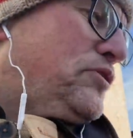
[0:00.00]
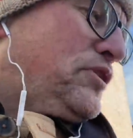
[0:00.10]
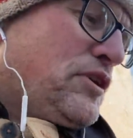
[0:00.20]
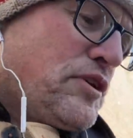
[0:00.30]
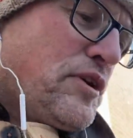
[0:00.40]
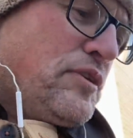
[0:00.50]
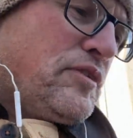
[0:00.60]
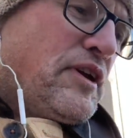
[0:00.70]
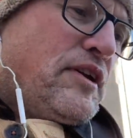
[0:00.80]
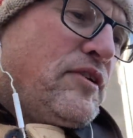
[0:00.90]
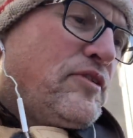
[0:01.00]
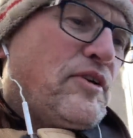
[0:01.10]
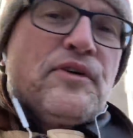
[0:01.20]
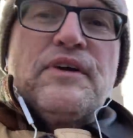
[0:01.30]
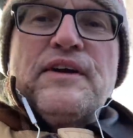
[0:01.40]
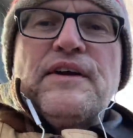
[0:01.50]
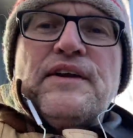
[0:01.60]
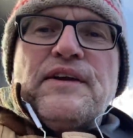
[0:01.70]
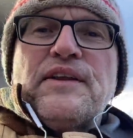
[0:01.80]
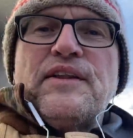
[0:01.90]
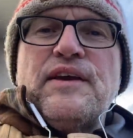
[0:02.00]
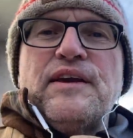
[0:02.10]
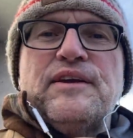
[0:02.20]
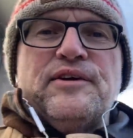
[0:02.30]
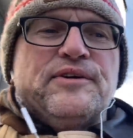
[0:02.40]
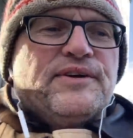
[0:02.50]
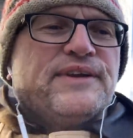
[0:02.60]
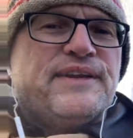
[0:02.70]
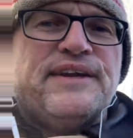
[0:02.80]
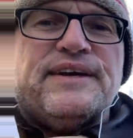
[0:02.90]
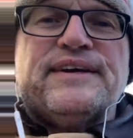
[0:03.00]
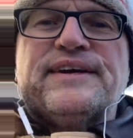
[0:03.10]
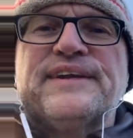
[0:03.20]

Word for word: in the tar sands. So thank you. Yeah.